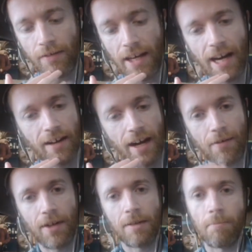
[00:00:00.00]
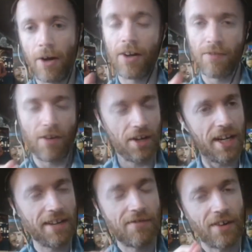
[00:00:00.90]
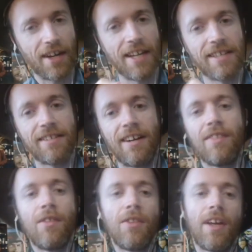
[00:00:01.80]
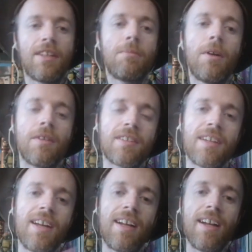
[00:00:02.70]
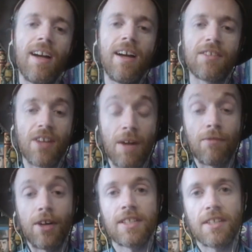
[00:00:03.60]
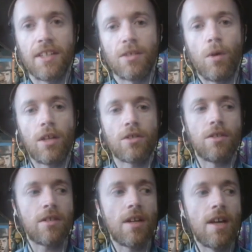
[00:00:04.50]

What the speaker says: Yeah, everything bar the very, very end, I know nothing about. So I am very excited to watch it.